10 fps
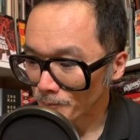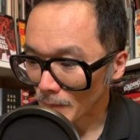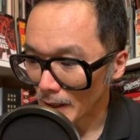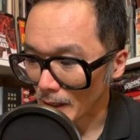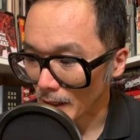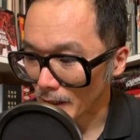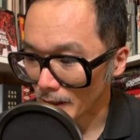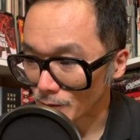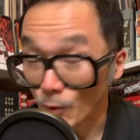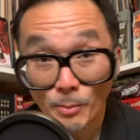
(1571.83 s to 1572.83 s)

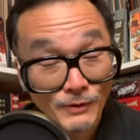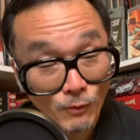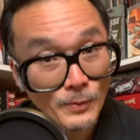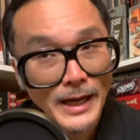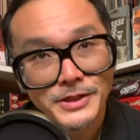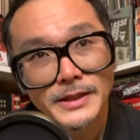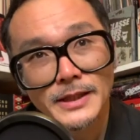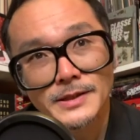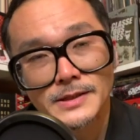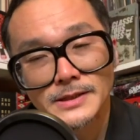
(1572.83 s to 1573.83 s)
And, well, before we actually get
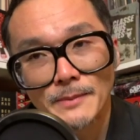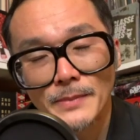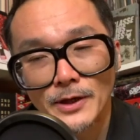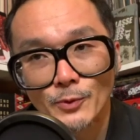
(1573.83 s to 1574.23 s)
to the submenu,